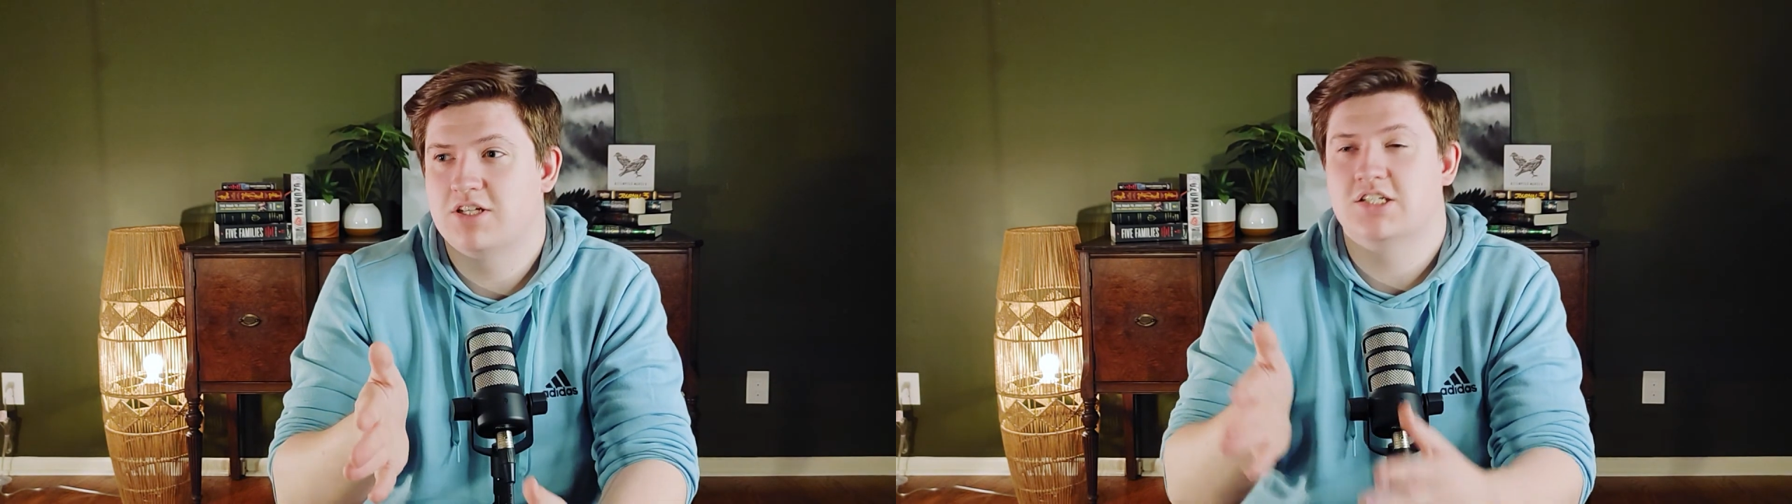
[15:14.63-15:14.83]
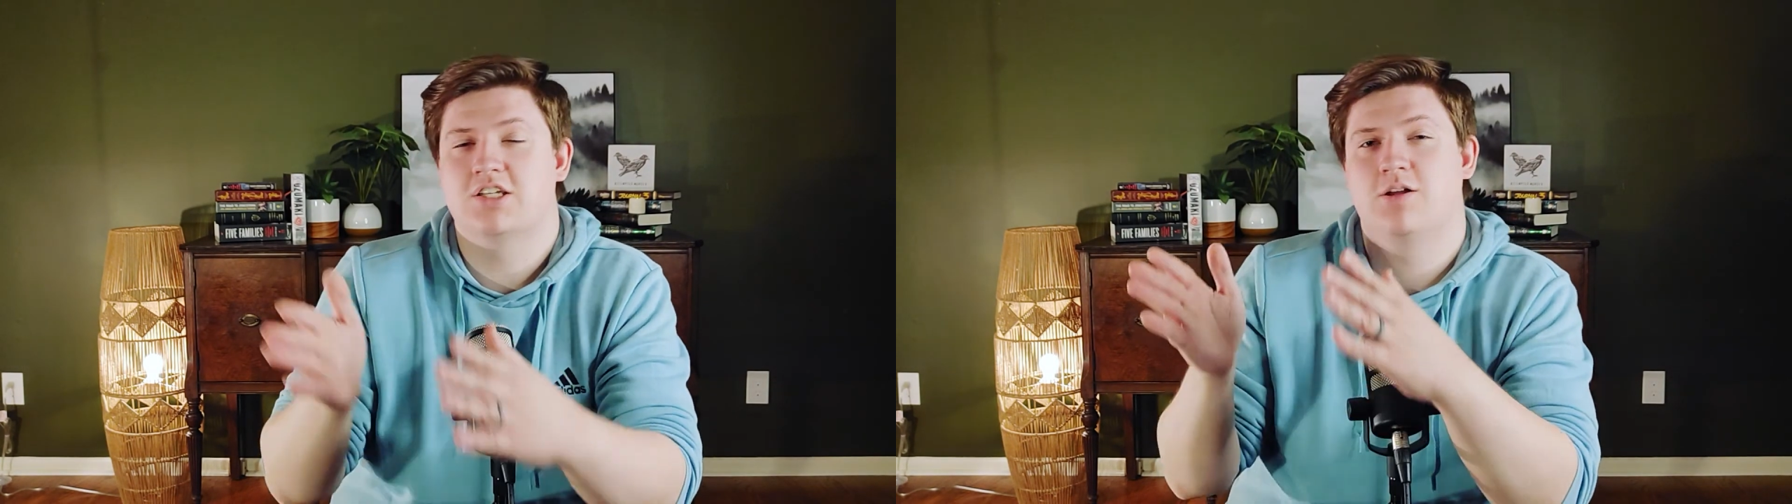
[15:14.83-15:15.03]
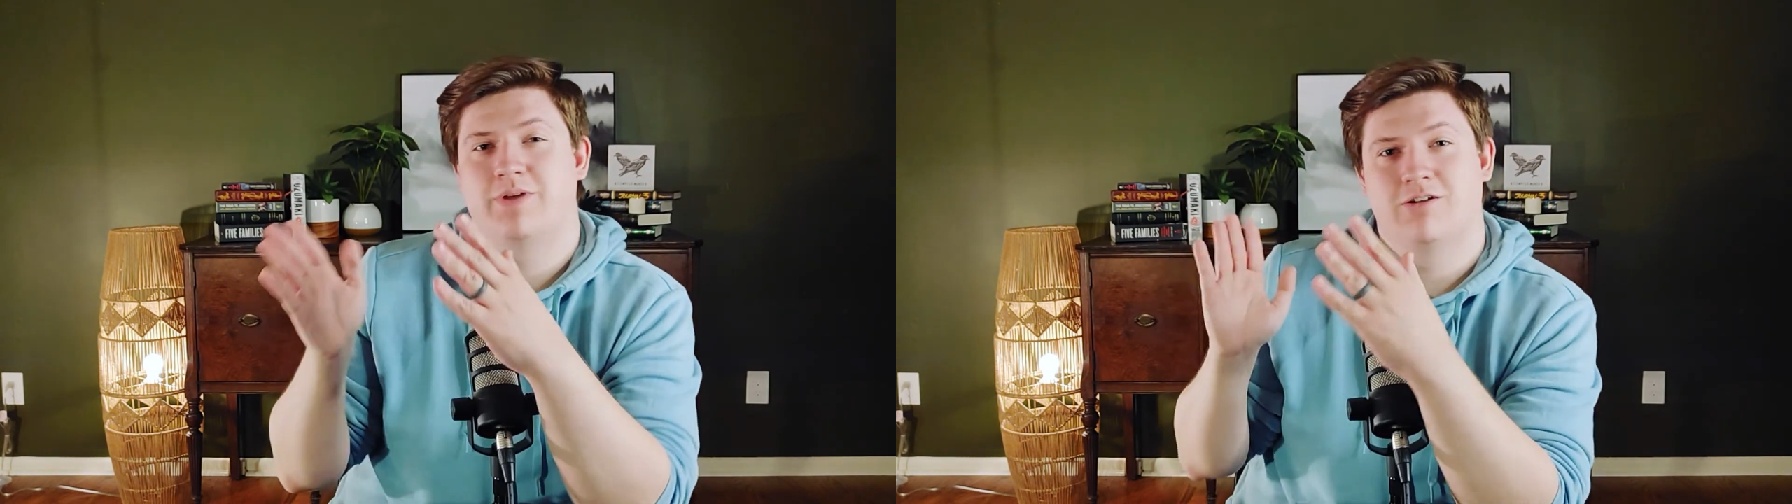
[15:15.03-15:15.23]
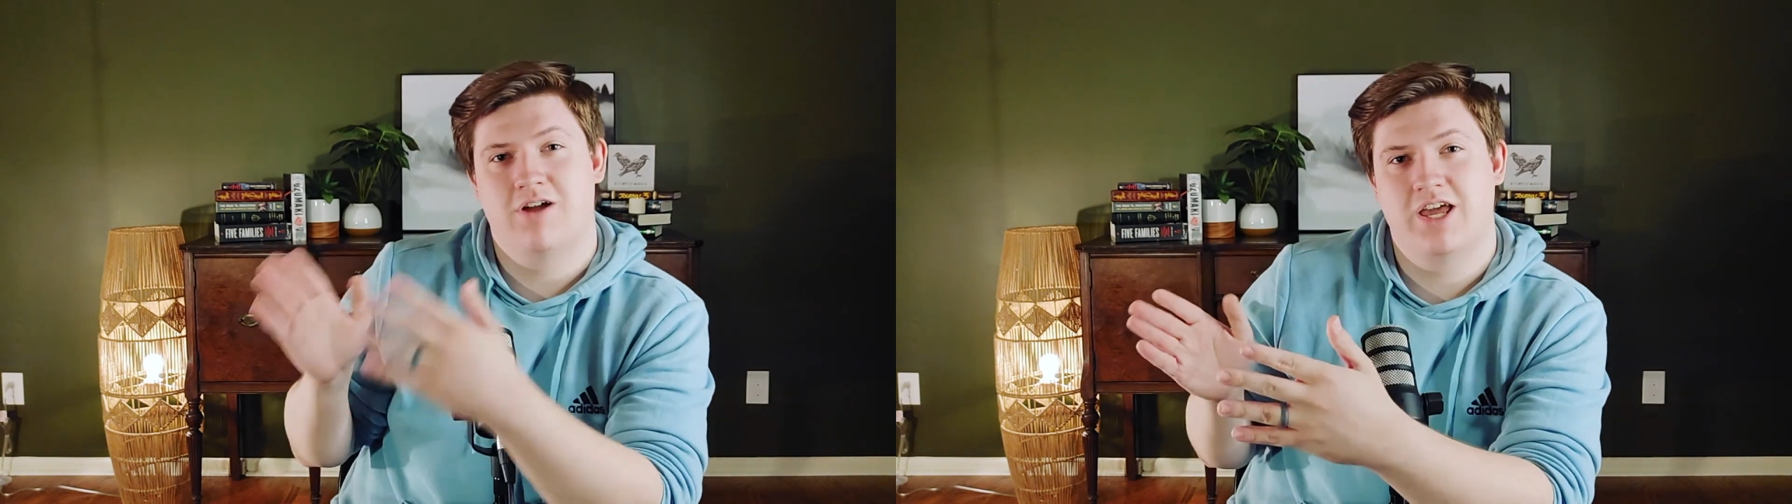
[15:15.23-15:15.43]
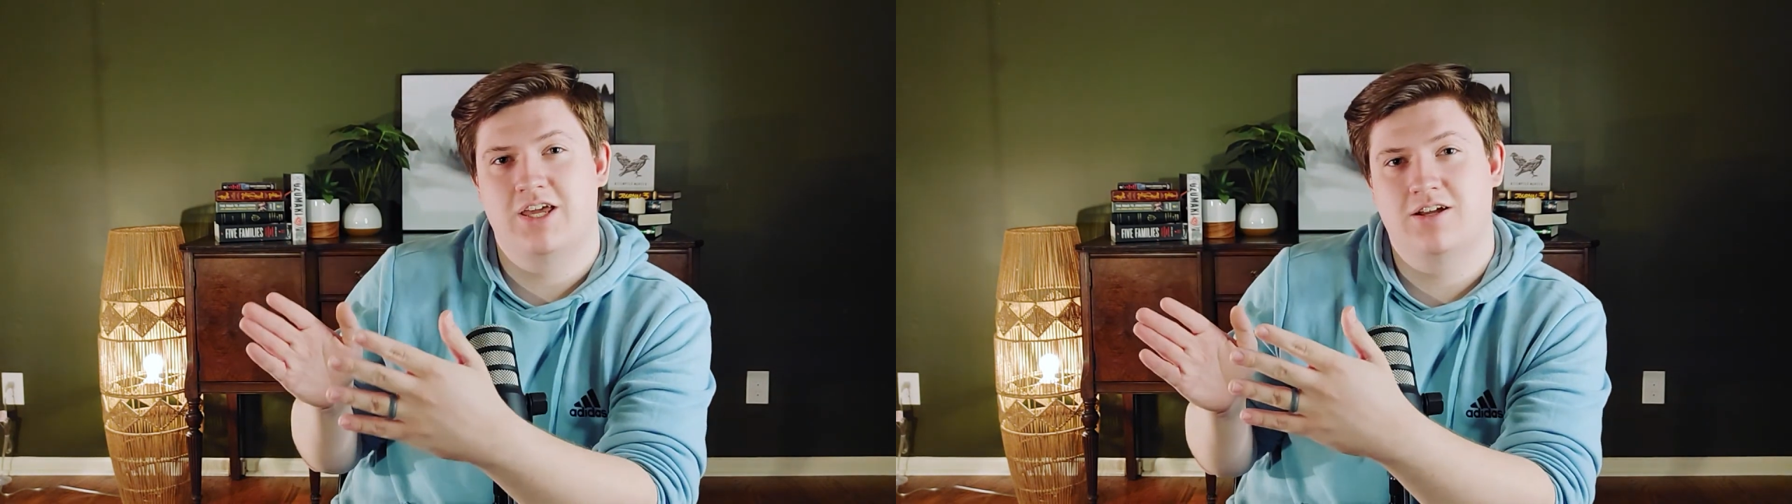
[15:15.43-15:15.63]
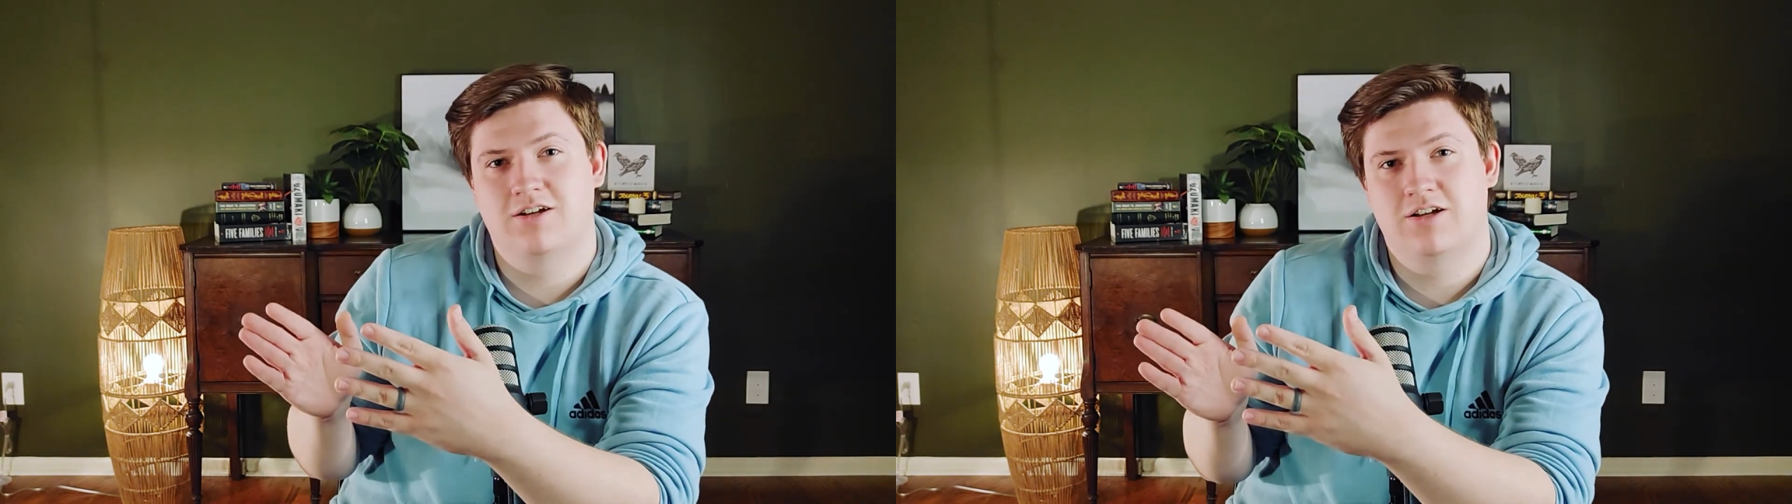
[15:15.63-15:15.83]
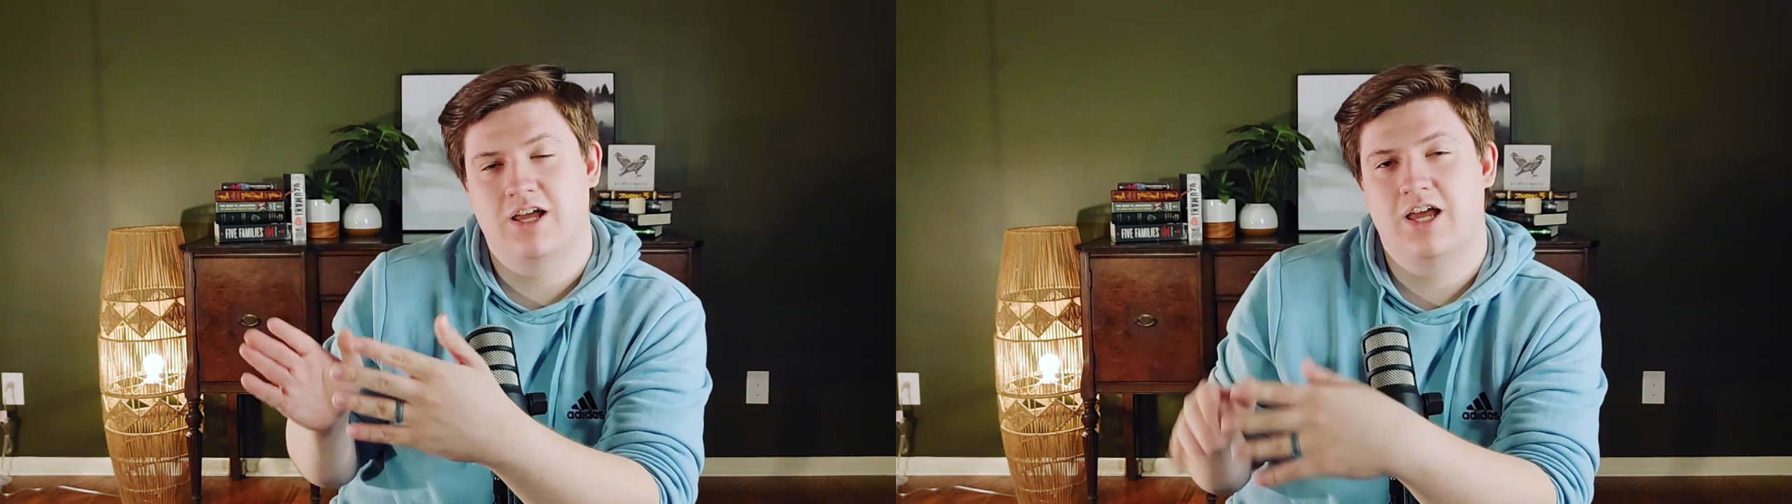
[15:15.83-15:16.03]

it's going to be right here.